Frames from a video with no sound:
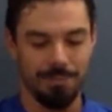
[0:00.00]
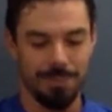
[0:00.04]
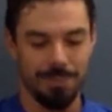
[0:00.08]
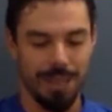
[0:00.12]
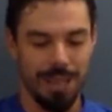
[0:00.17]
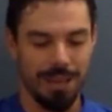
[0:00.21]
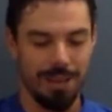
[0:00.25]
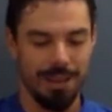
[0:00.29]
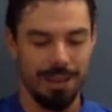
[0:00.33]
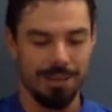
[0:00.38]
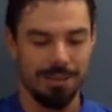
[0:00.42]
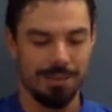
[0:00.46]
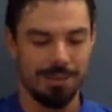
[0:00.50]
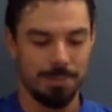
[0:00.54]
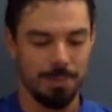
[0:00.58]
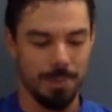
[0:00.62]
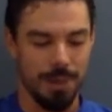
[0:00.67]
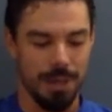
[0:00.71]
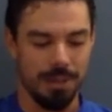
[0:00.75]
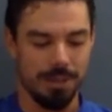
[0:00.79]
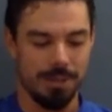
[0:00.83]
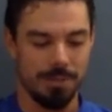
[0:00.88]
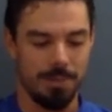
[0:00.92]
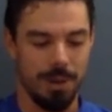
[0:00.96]

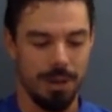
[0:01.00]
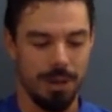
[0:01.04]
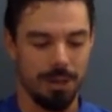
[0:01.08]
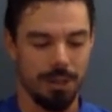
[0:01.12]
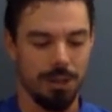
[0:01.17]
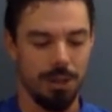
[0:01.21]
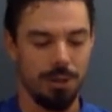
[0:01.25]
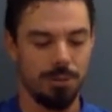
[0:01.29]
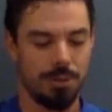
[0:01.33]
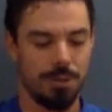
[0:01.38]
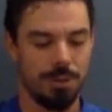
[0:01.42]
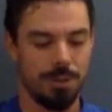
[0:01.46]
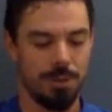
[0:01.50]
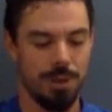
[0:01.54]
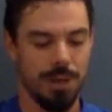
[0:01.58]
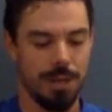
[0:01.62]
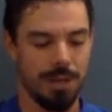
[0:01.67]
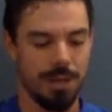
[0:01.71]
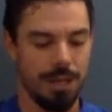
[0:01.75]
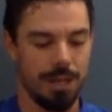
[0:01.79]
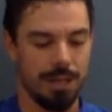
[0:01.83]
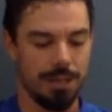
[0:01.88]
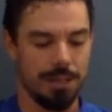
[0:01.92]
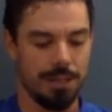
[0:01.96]
It's my go-to at
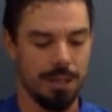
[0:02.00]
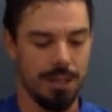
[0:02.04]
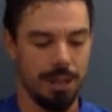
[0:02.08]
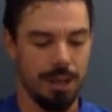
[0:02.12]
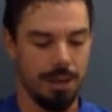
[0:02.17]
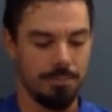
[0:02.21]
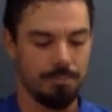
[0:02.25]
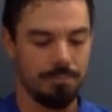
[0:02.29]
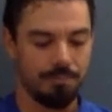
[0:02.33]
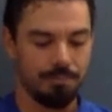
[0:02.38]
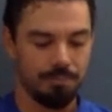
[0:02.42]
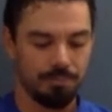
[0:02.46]
nighttime.